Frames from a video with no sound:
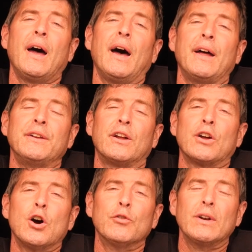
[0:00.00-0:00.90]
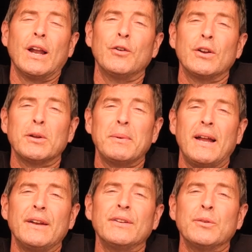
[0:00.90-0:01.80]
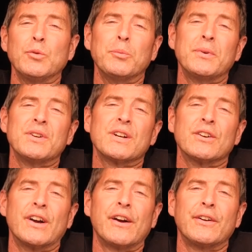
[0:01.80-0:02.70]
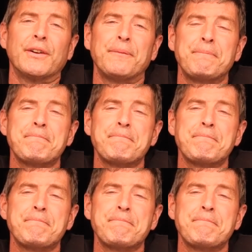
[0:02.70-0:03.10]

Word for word: and not overloading the plant in one particular area.